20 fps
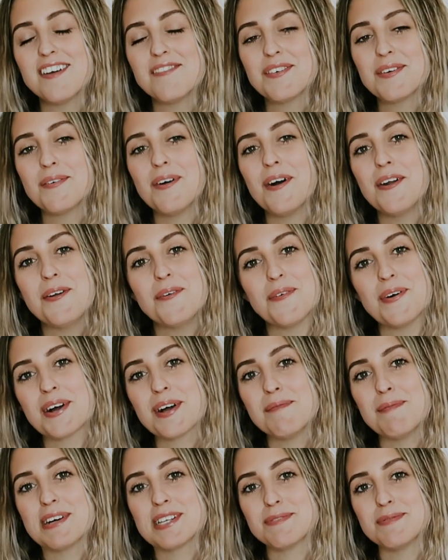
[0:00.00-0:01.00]
everyone
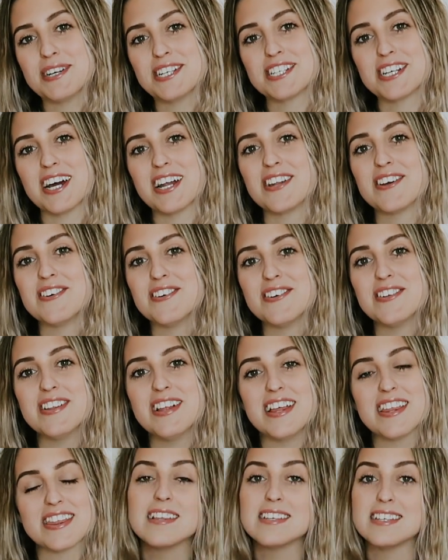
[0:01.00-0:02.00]
welcome back to my channel.